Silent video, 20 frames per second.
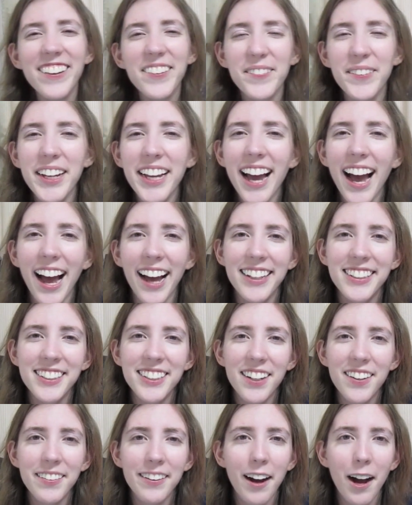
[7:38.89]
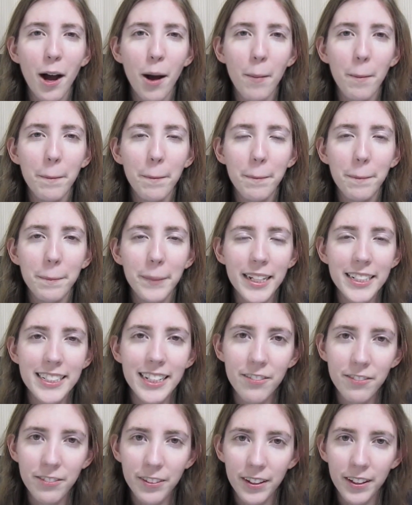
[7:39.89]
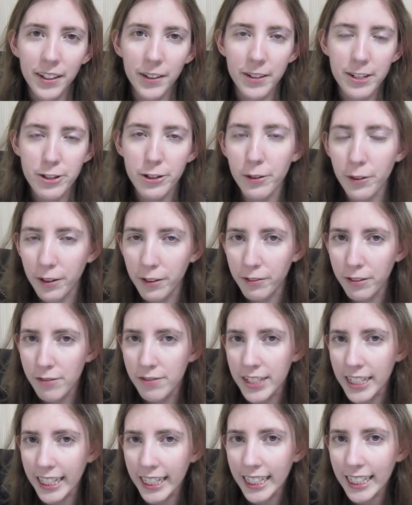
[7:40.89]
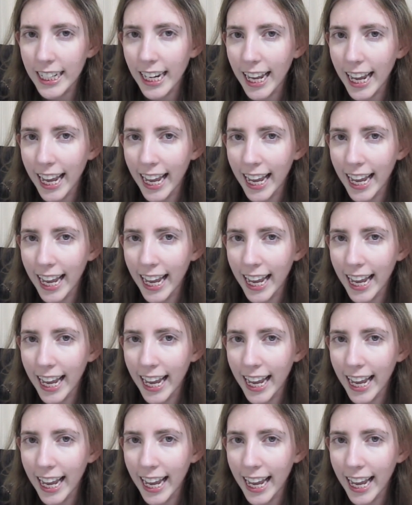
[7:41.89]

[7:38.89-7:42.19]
But yeah, so that's it for Question Corner 15.